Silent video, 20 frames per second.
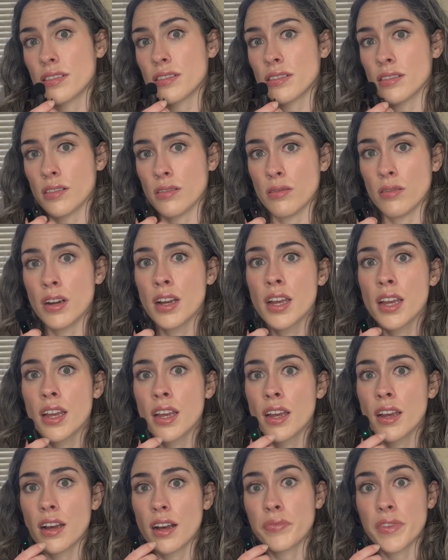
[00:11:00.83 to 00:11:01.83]
So
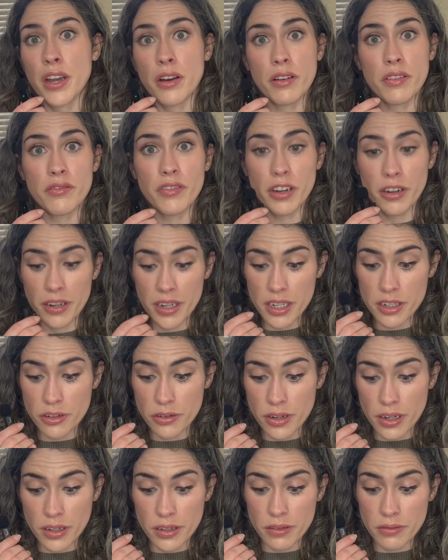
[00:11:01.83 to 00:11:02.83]
now I'm very
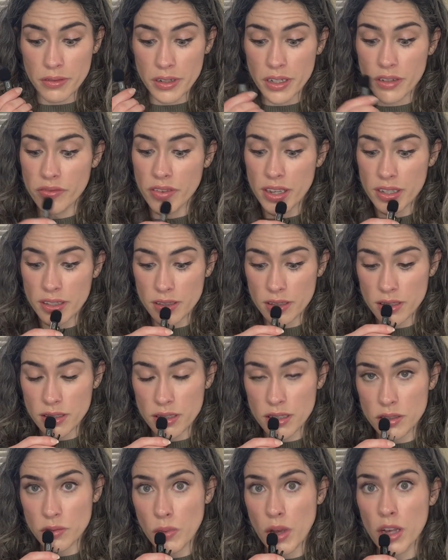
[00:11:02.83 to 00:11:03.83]
intrigued to read Vesselus
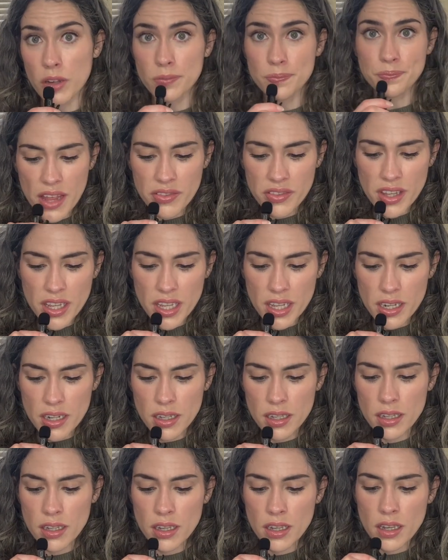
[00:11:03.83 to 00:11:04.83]
as well. And then
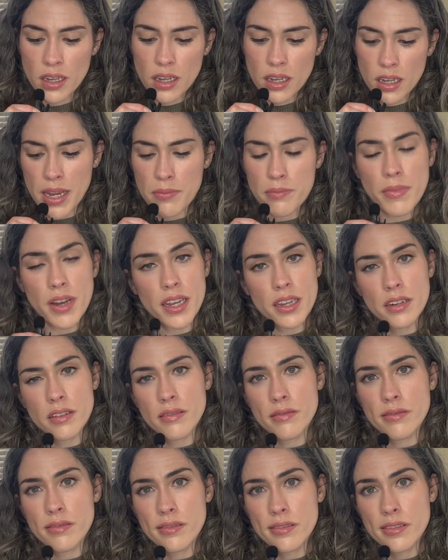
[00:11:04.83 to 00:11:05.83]
I might
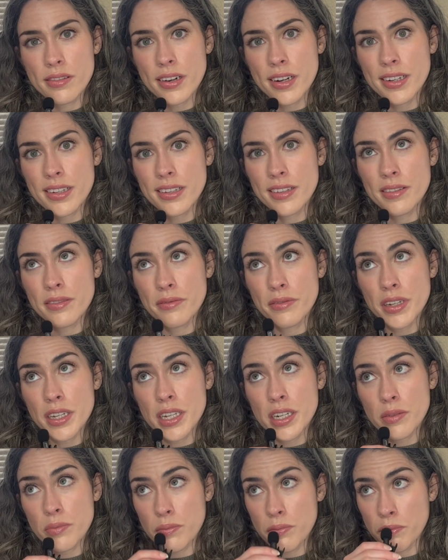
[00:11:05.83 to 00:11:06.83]
try to
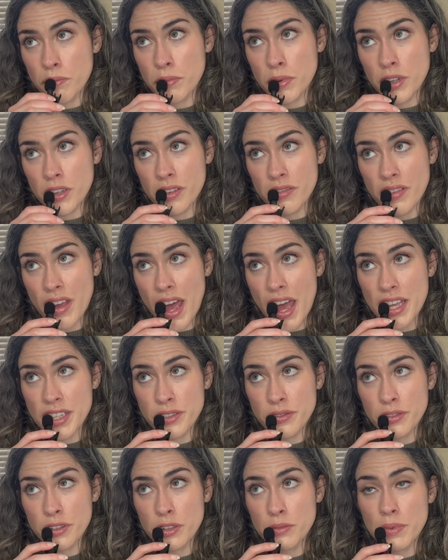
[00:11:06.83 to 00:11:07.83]
read Book of
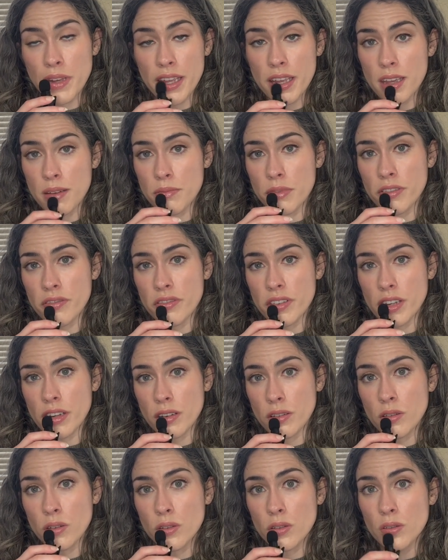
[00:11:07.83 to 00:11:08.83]
Azrael by Amber V.
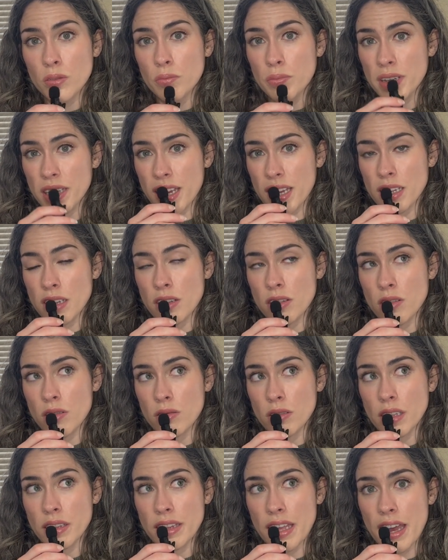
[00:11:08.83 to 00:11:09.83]
Nicole, but I know
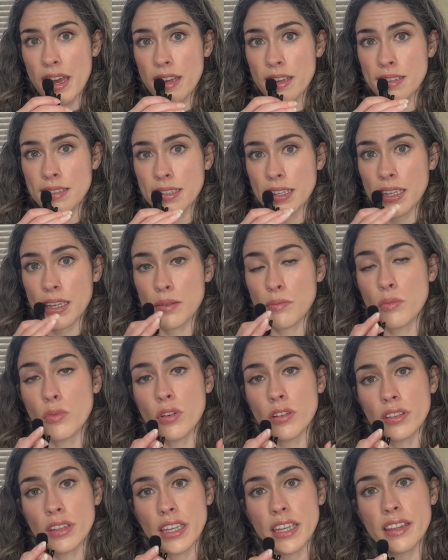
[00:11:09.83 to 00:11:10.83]
that that is like a
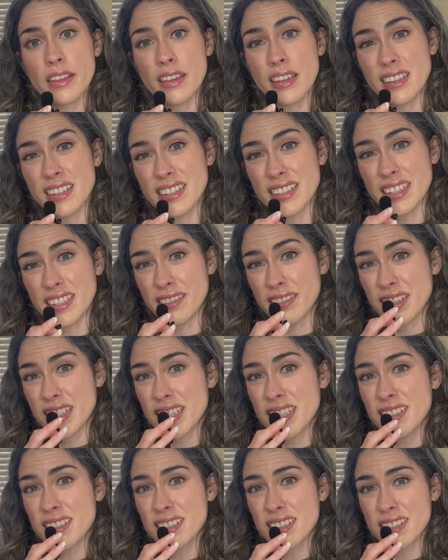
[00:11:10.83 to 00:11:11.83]
more lengthy
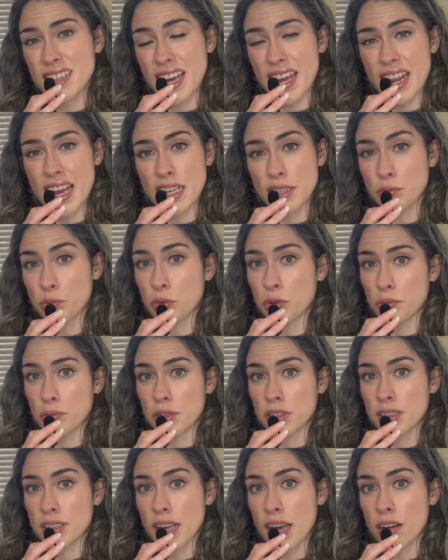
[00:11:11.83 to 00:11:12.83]
series that has more
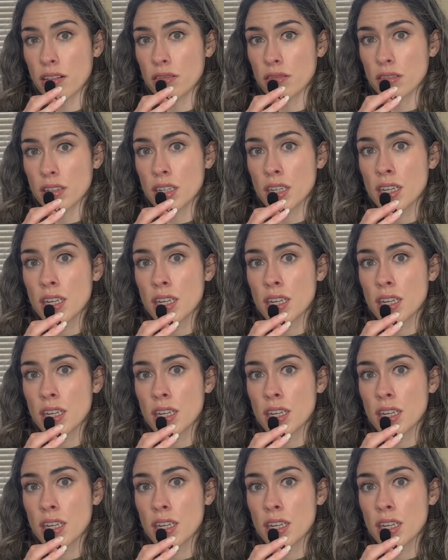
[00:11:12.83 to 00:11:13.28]
books out